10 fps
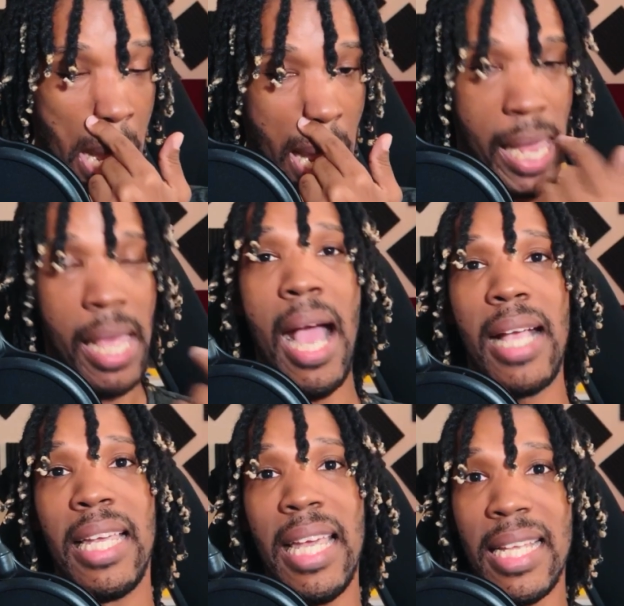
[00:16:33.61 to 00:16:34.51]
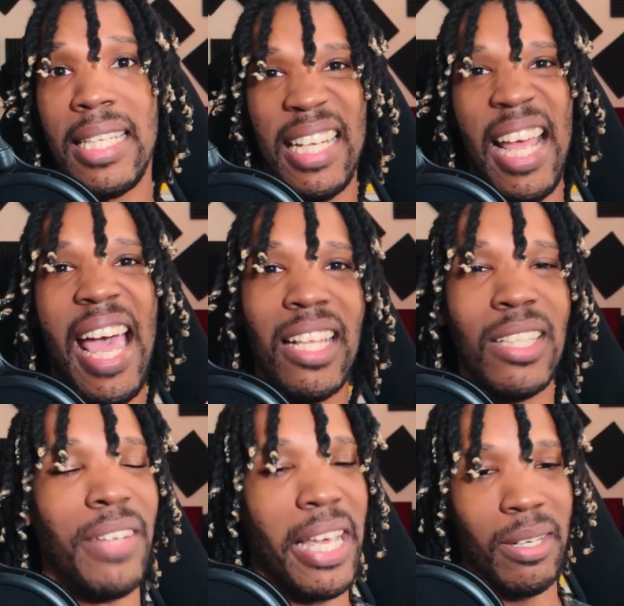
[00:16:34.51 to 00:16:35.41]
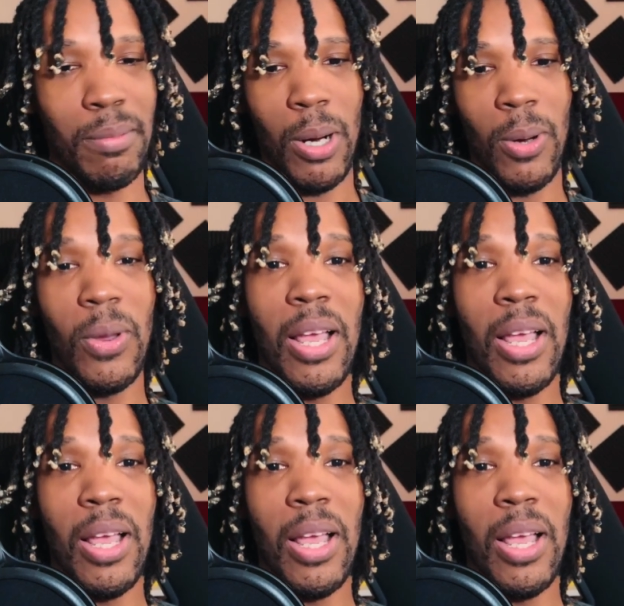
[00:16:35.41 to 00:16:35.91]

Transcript: and I get to the elevator, bro,